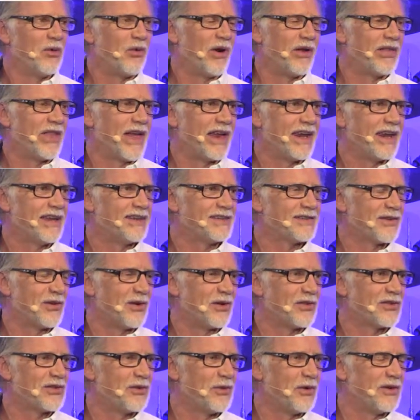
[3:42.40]
that is,
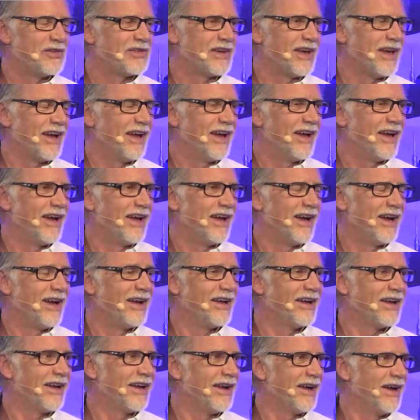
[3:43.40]
because there was a
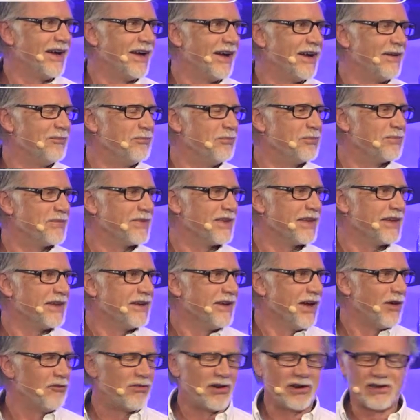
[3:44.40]

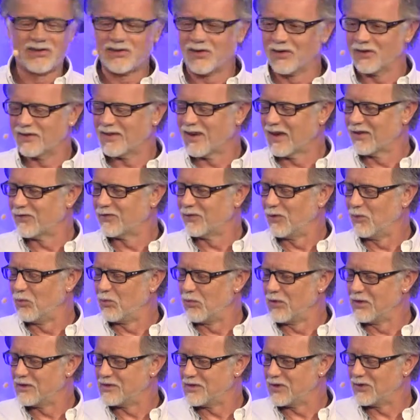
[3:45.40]
very successful
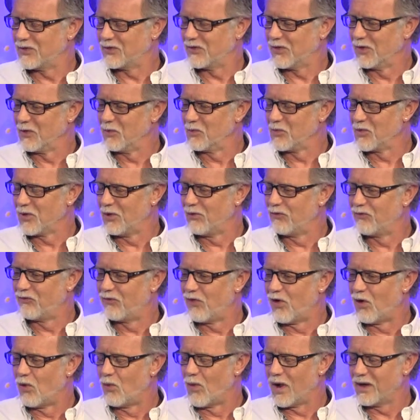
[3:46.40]
British film called
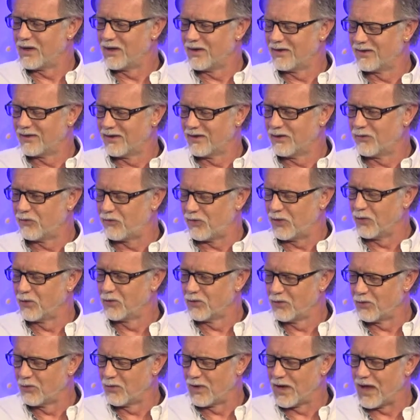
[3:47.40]
4 Weddings and a
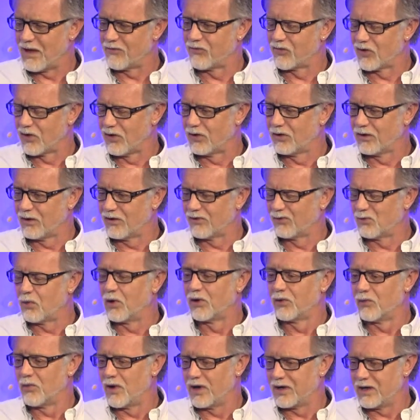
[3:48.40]
Funeral. Well, I've called this
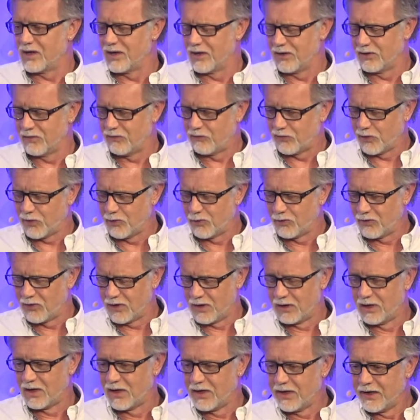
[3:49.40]
One Wedding and a
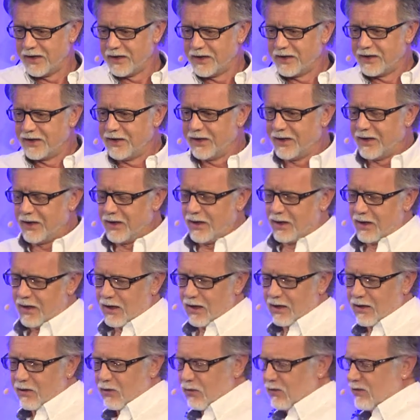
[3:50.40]
Funeral,
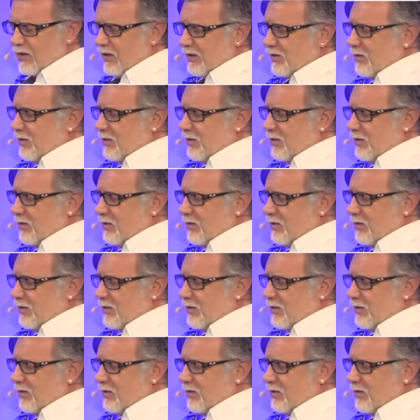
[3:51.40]
because it's